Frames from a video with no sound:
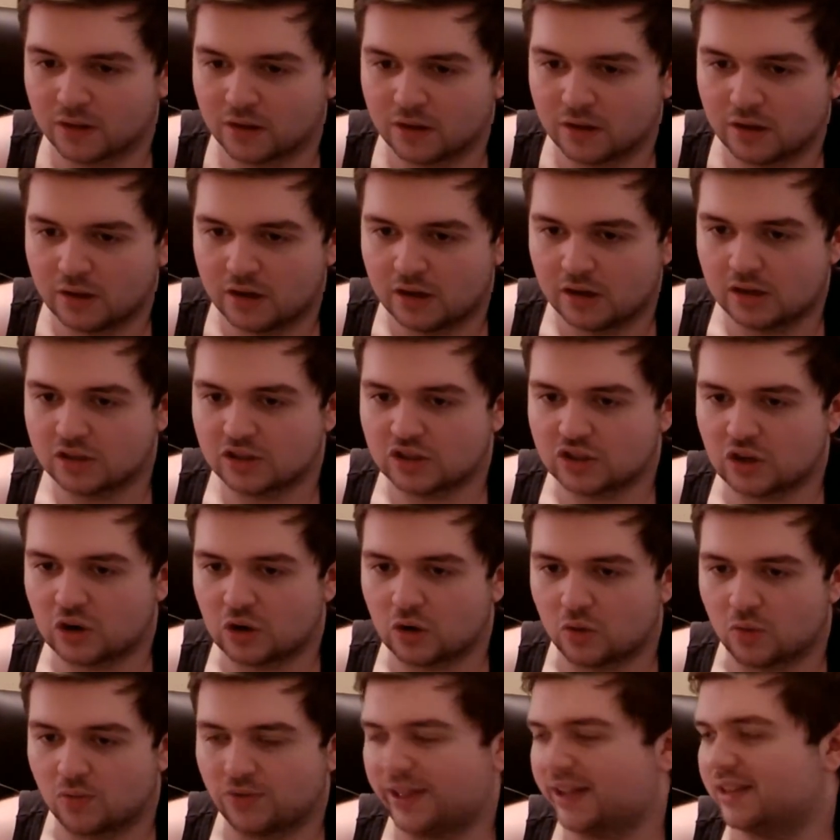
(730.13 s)
So
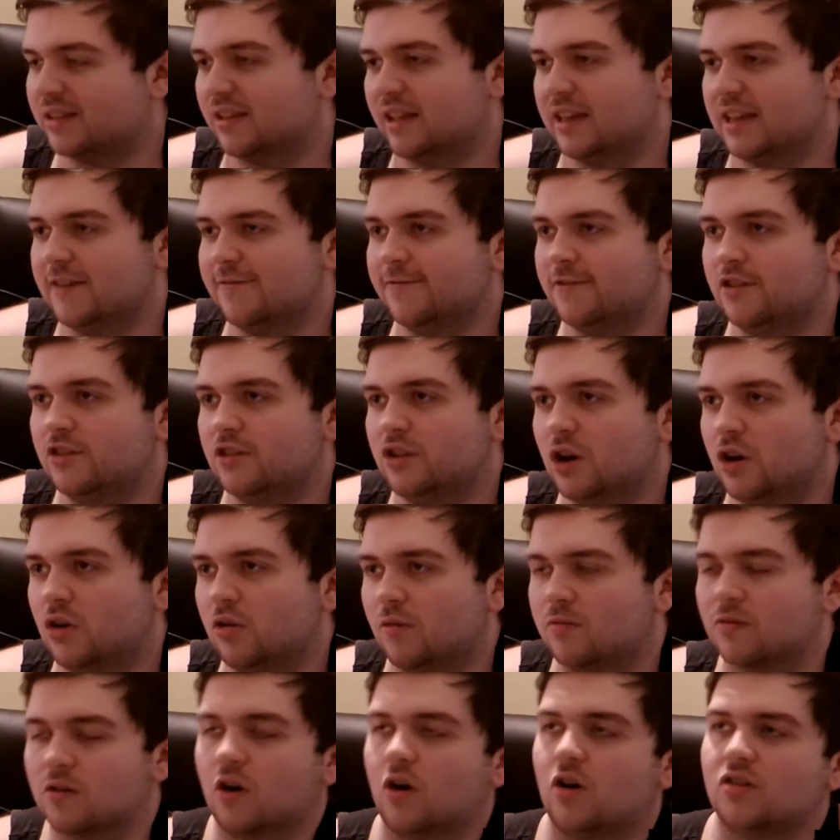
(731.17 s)
that, even though, of
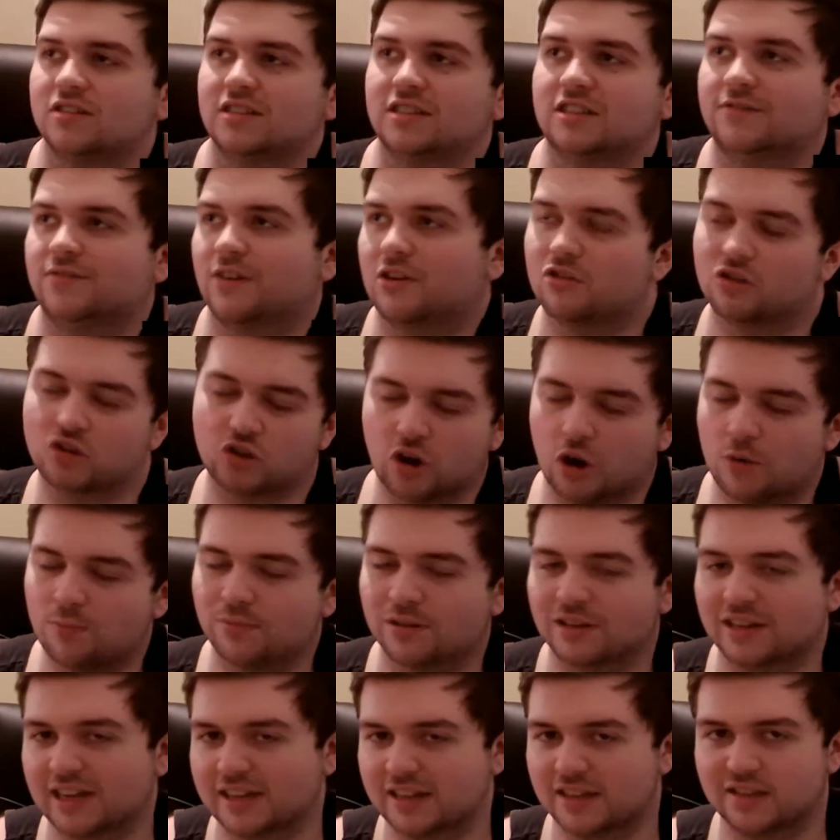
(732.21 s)
course, it's a very
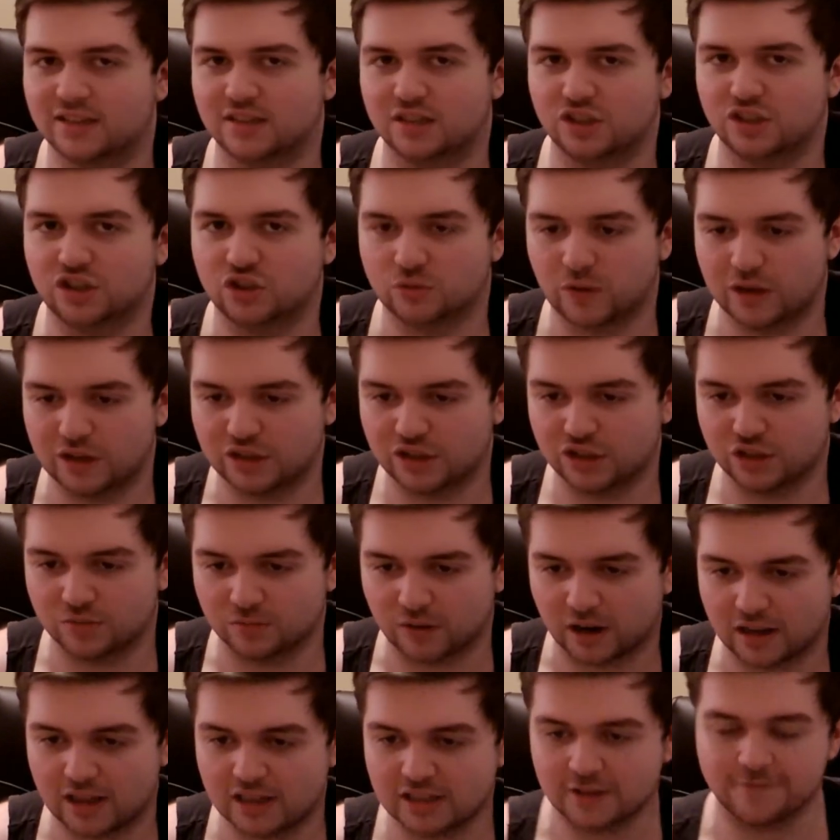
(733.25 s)
complicated situation, right?
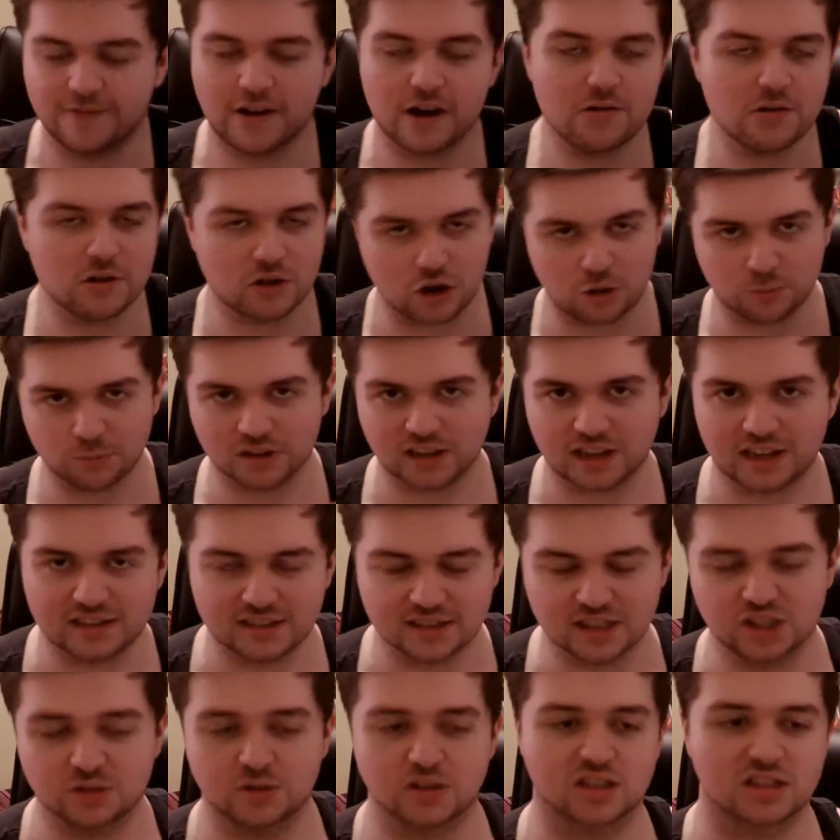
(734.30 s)
It's a very complicated
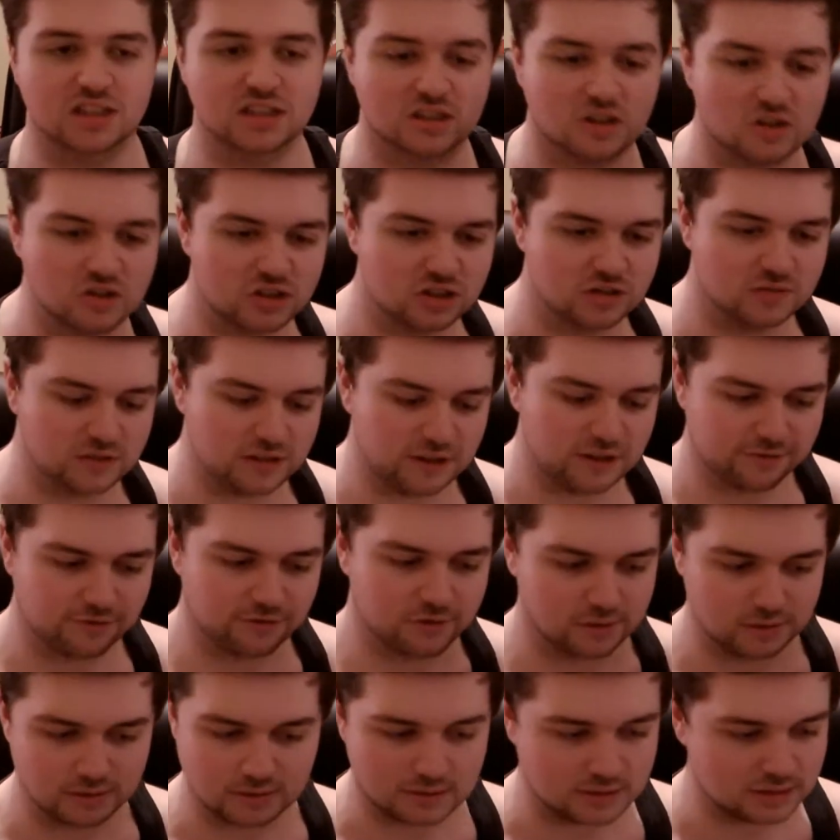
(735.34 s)
situation. There's lots of
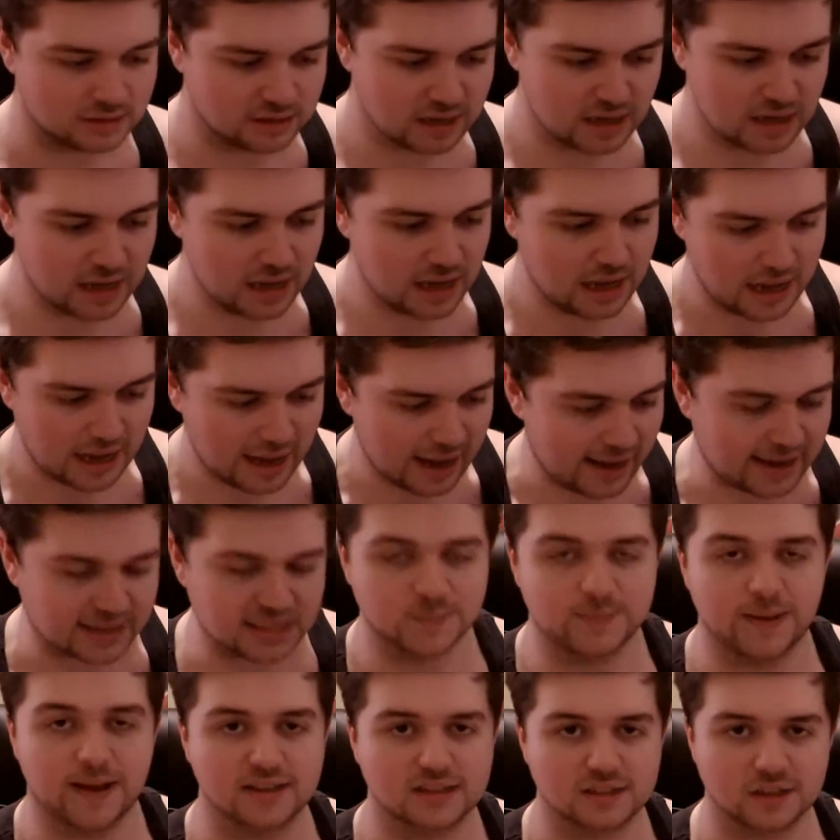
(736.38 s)
different
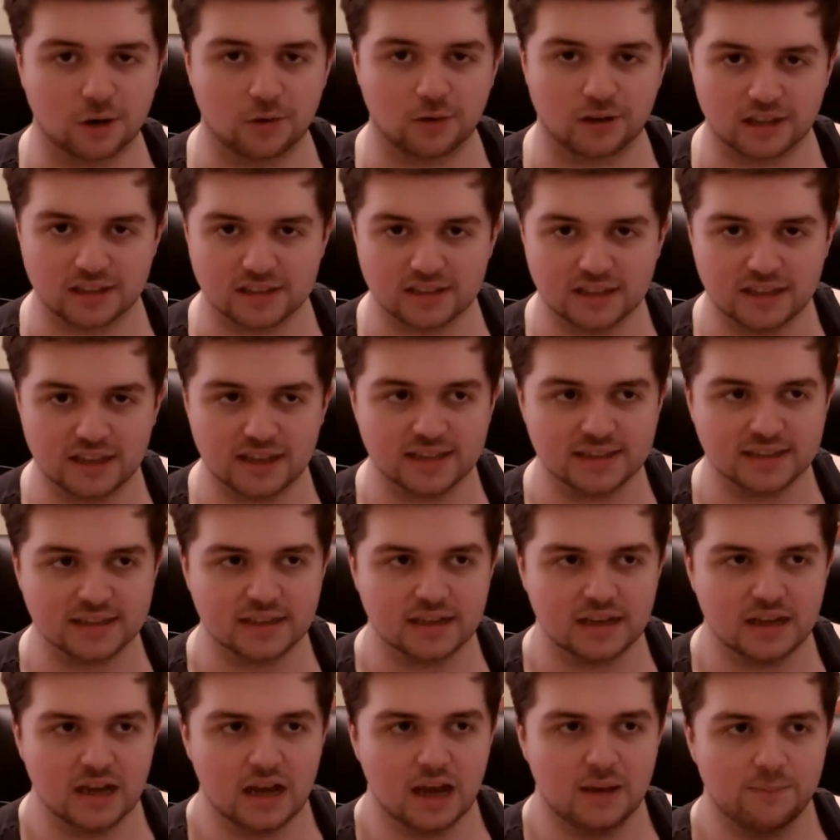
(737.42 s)
aspects going into this.
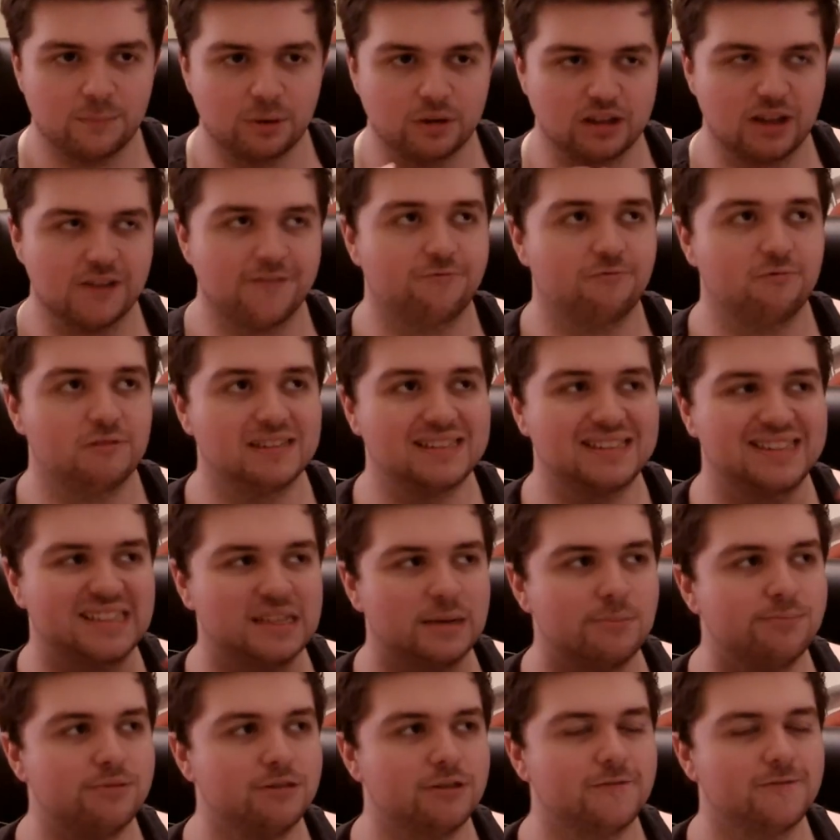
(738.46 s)
But if we
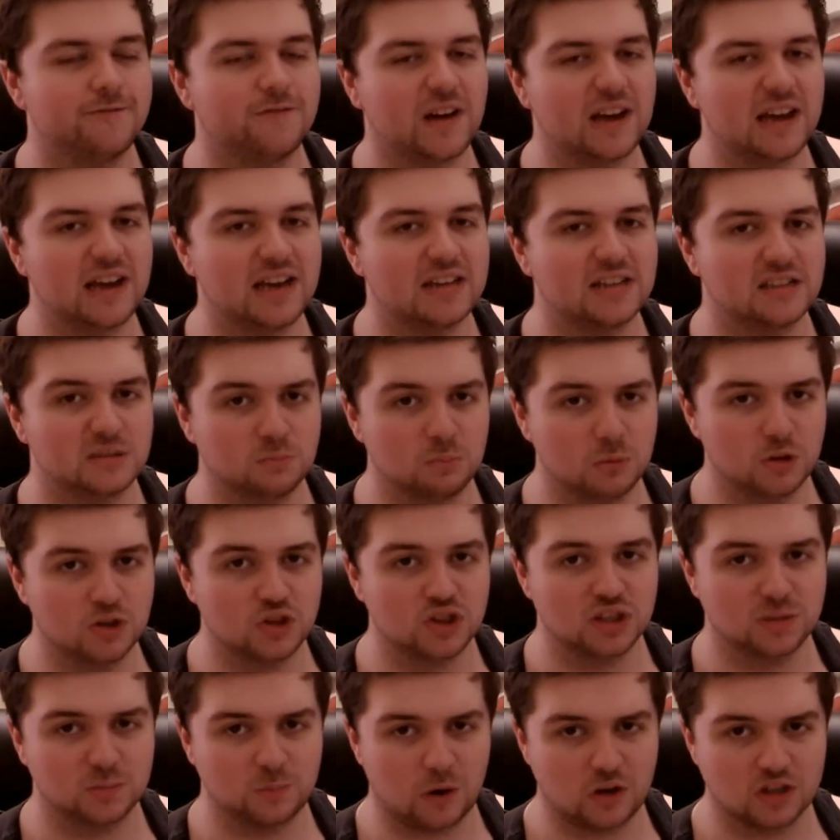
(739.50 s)
simplify it as much as
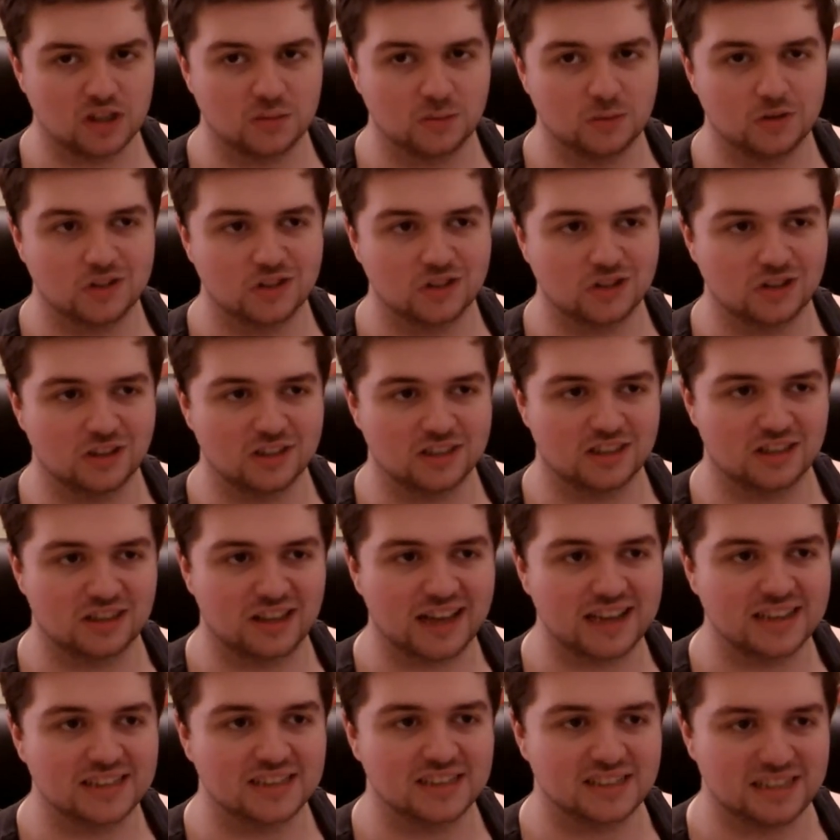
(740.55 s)
possible so it's
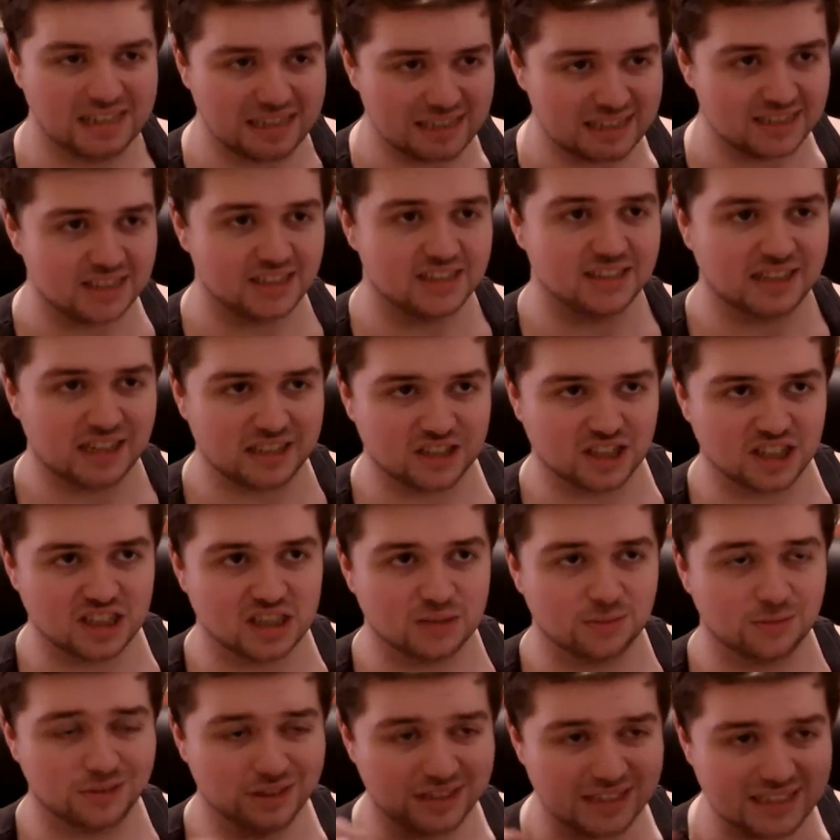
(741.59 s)
nice and easy and
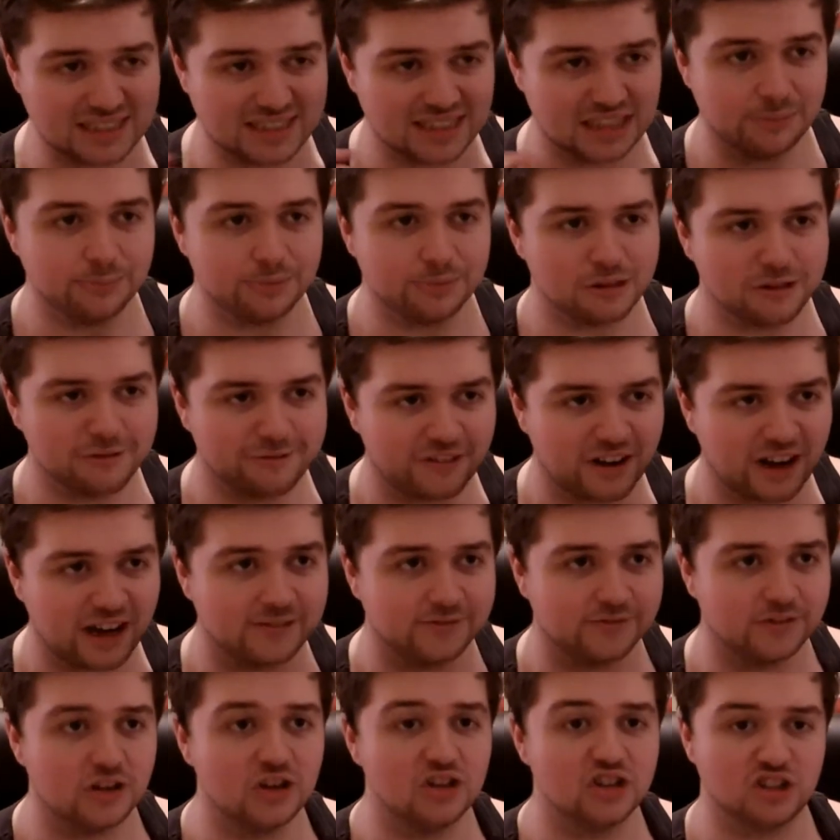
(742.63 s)
digestible, the simplified
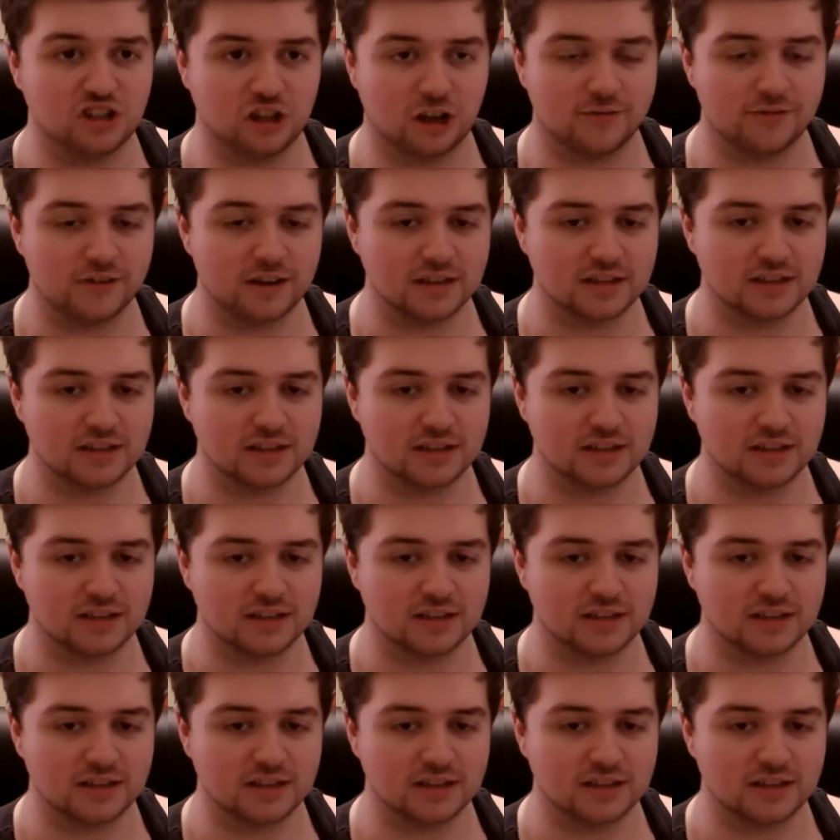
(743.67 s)
version of it